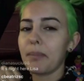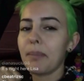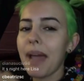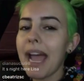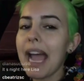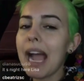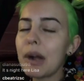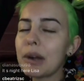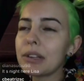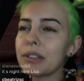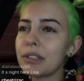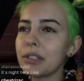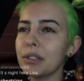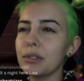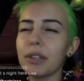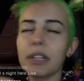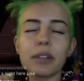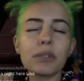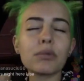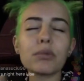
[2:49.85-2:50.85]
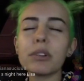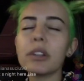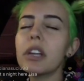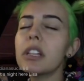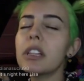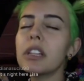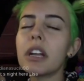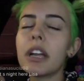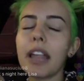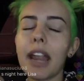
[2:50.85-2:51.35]
power through, like, really
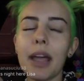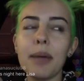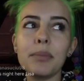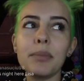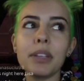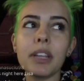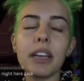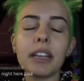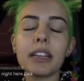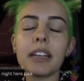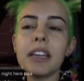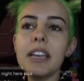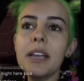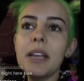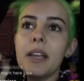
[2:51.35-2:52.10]
look at it and be like,